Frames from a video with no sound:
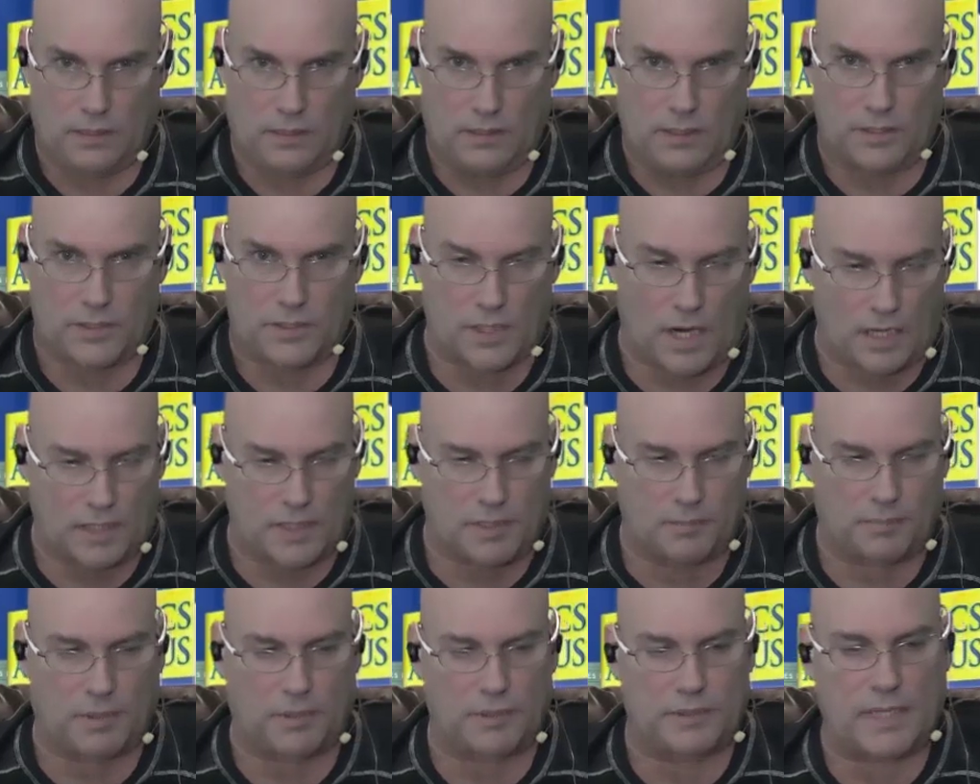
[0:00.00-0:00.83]
You talked
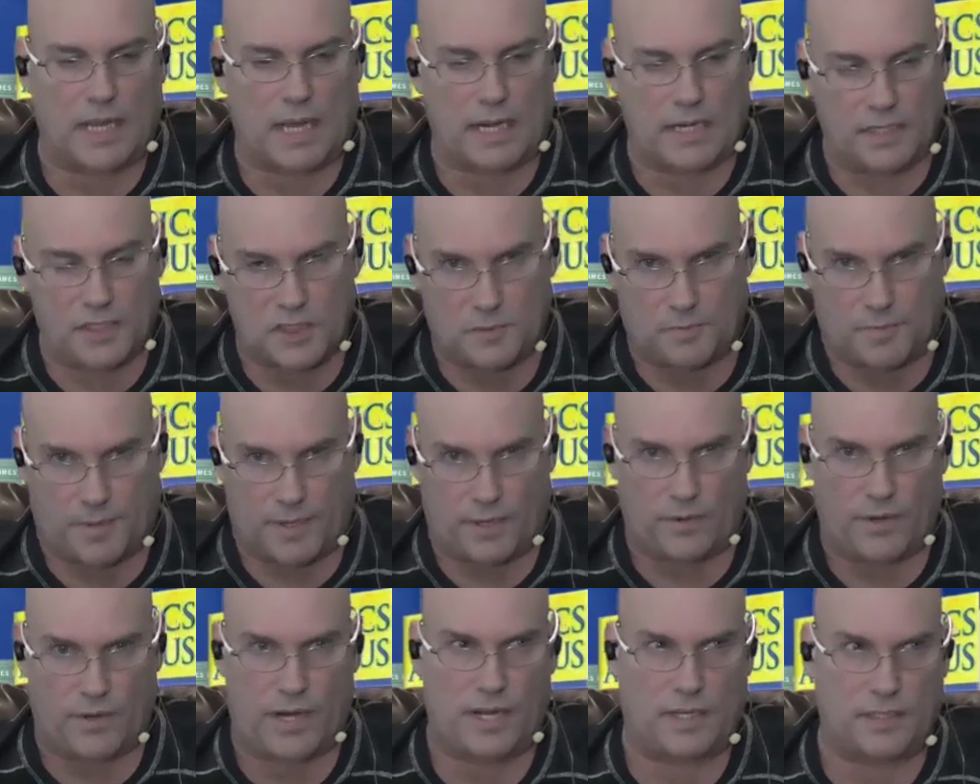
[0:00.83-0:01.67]
about that
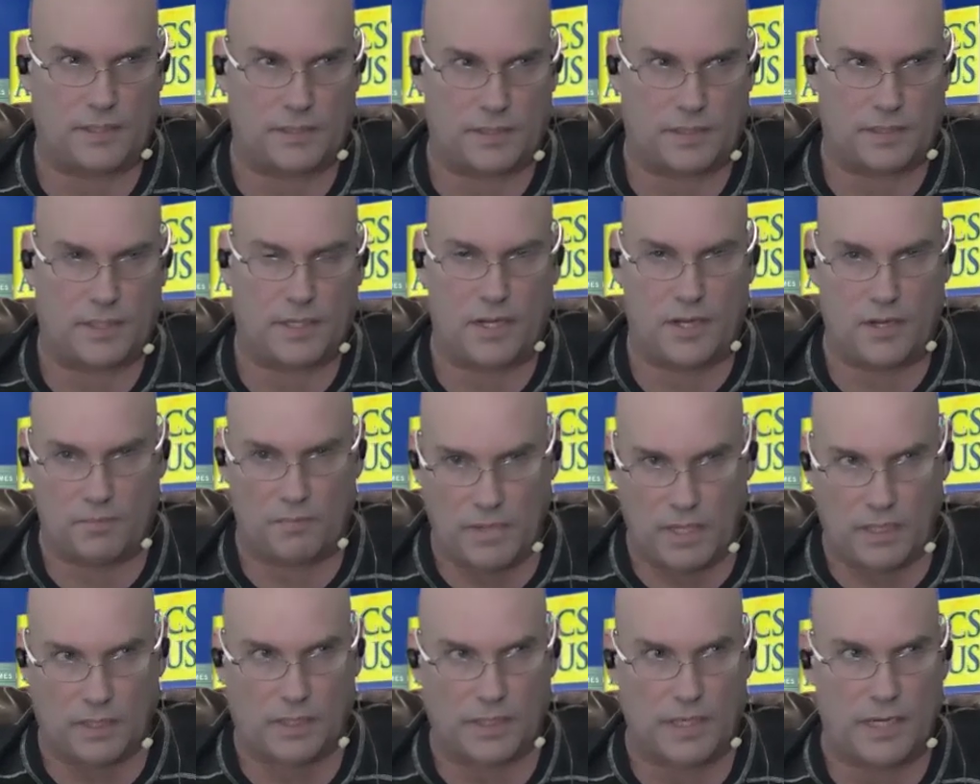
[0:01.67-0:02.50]
experience and the
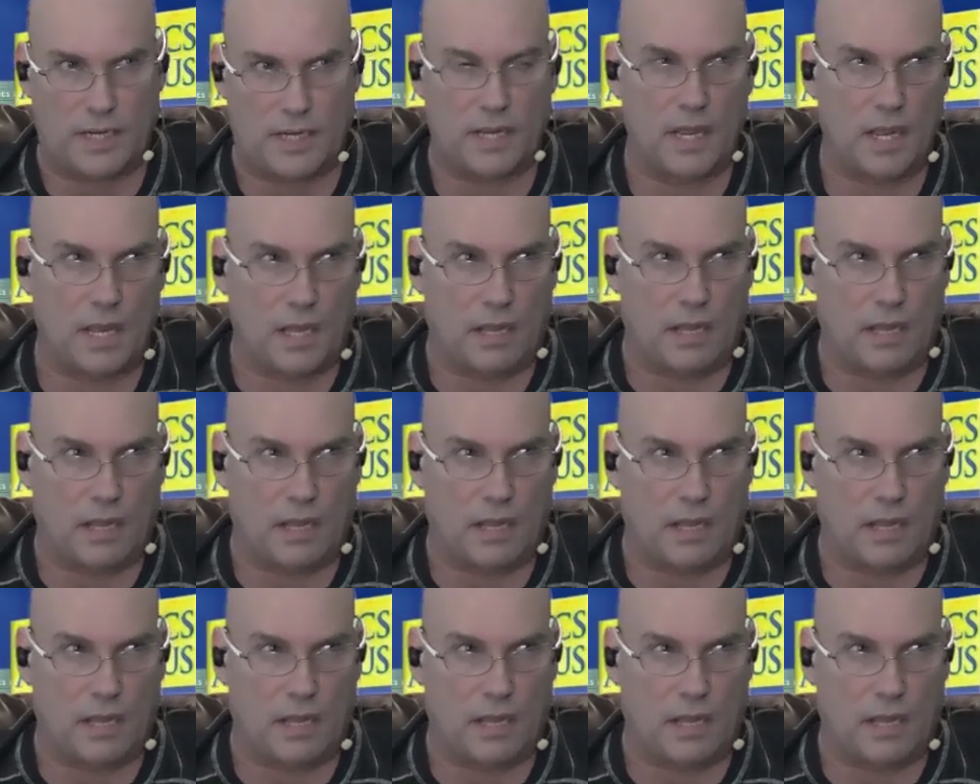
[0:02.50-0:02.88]
humility